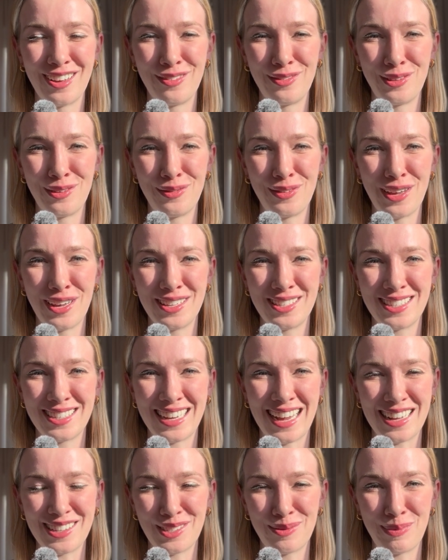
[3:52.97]
of the first
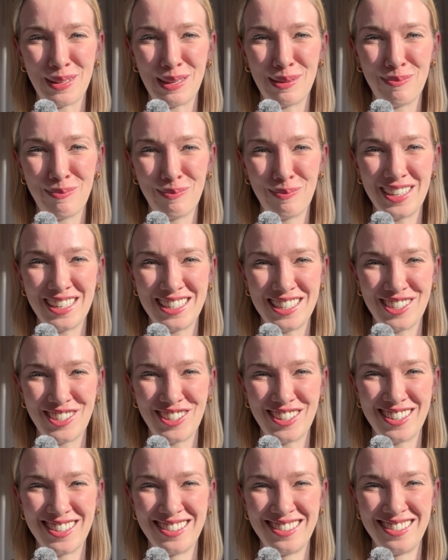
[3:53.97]
Gatsby
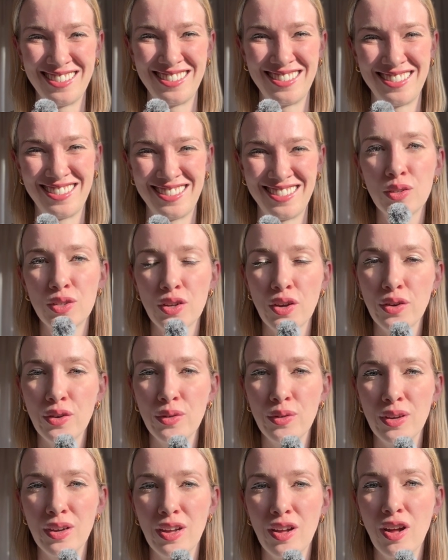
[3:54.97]
edition.
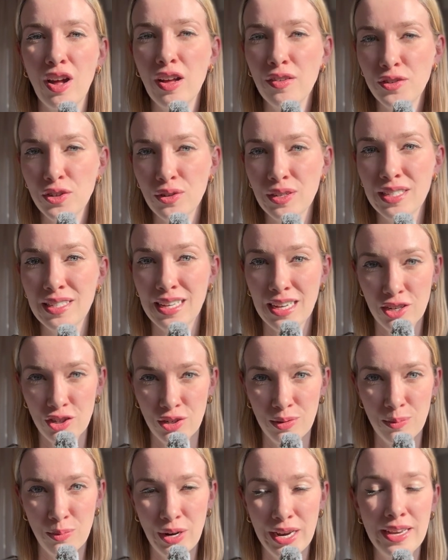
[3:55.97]
So after a
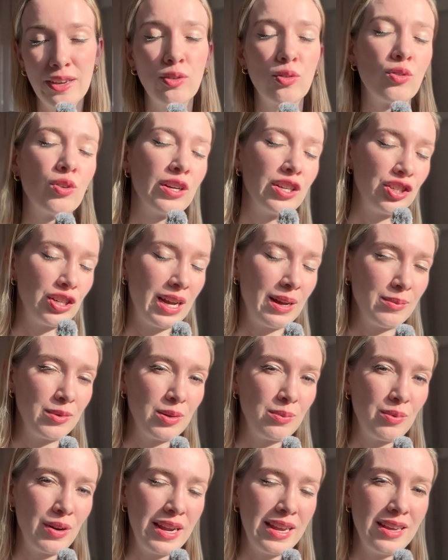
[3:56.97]
section break or a
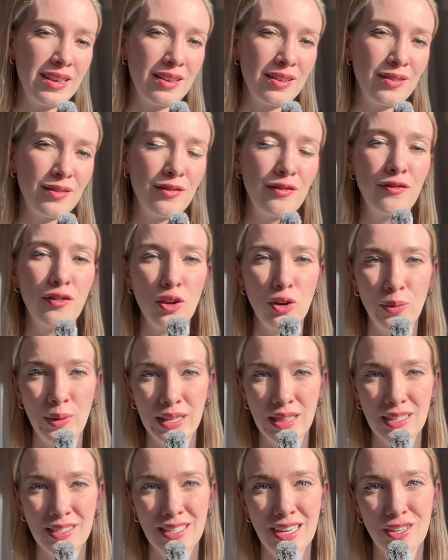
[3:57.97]
chapter break,
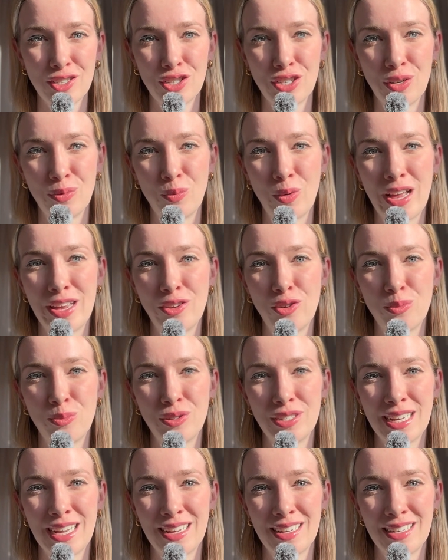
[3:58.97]
following the section where your
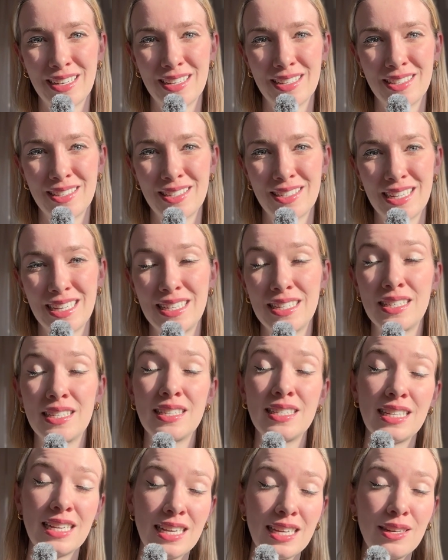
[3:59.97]
protagonist is
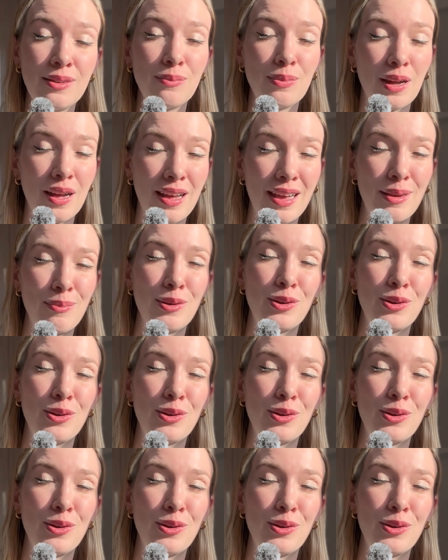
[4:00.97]
seen by